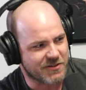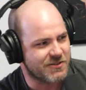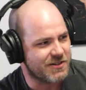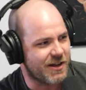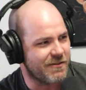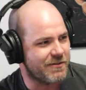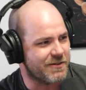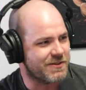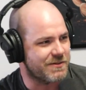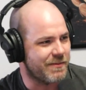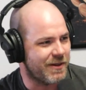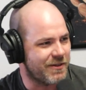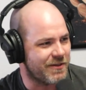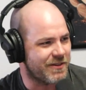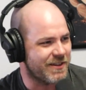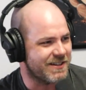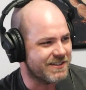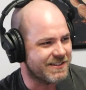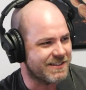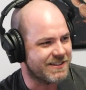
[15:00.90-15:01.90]
stuff with some other
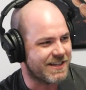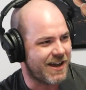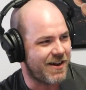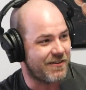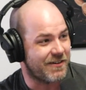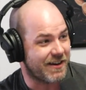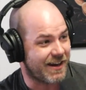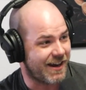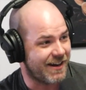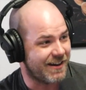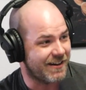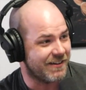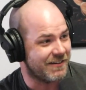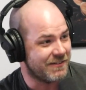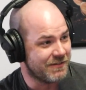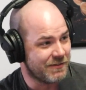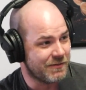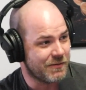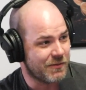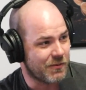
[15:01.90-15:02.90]
things in town and kind of
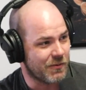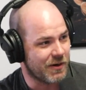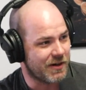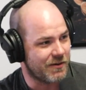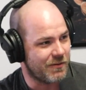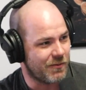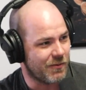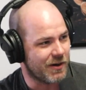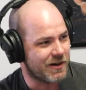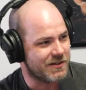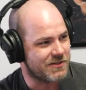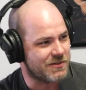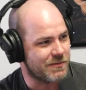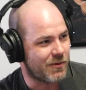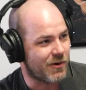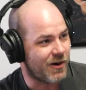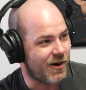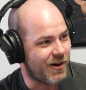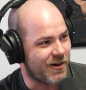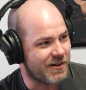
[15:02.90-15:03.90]
working some
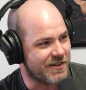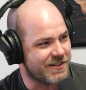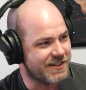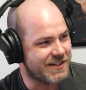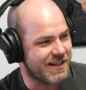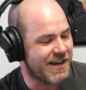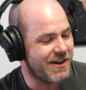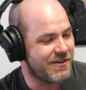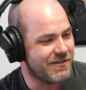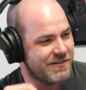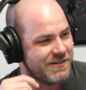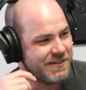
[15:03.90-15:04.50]
more art into town.